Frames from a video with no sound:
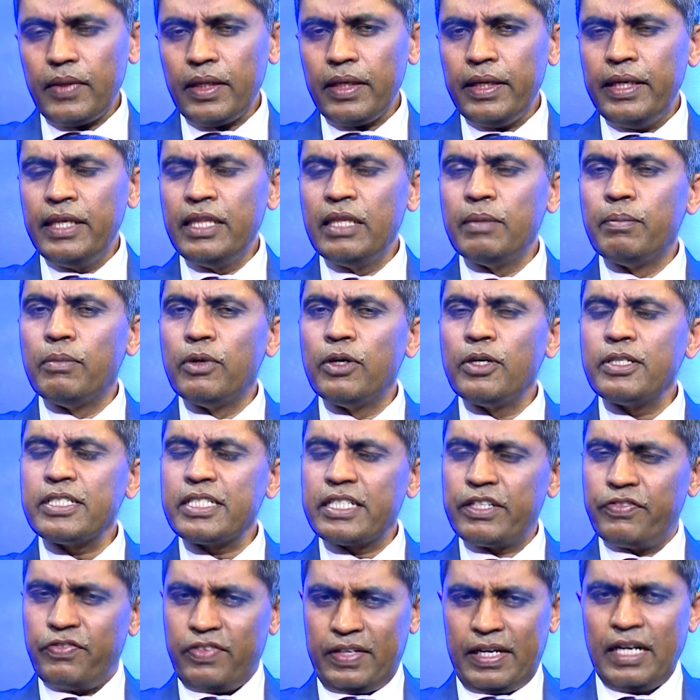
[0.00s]
In the most
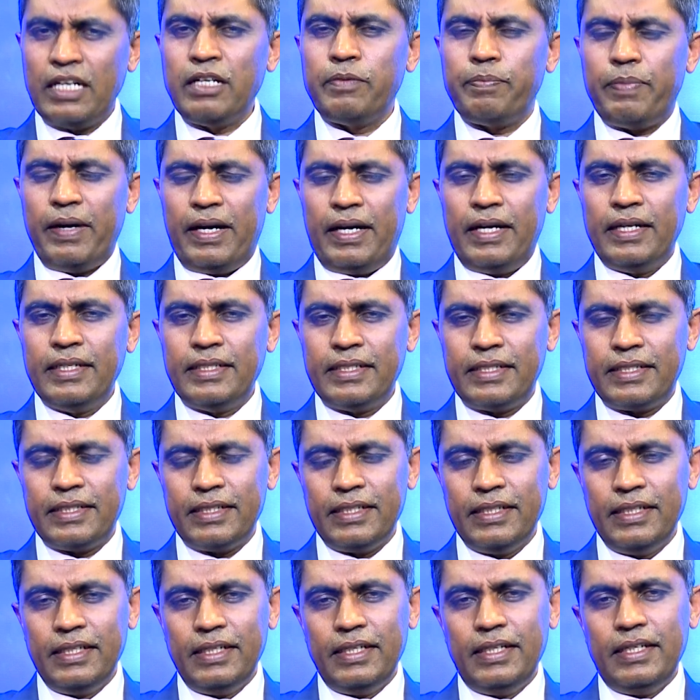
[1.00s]
front part,
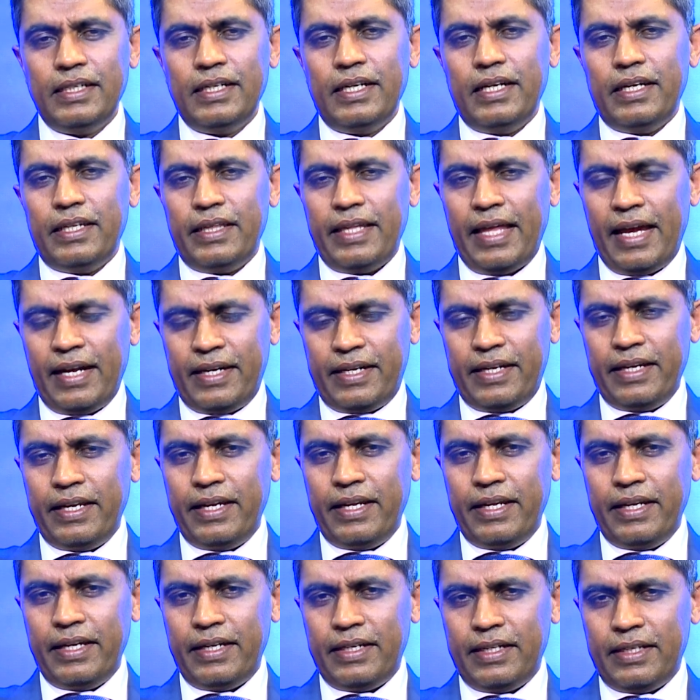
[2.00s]
that
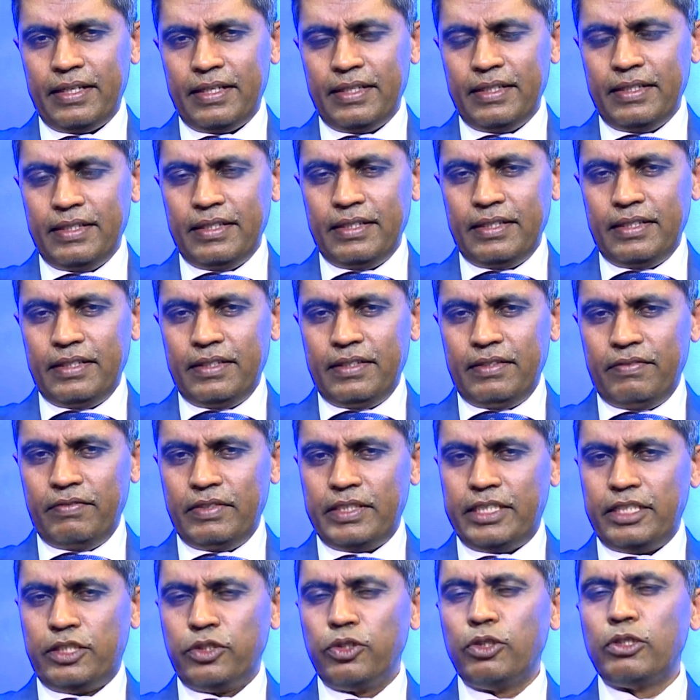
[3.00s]
area,
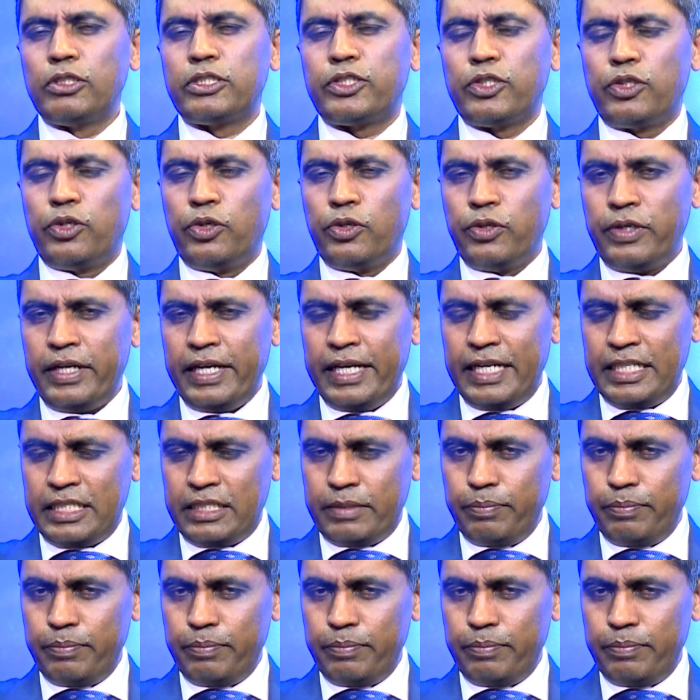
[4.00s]
which is also known as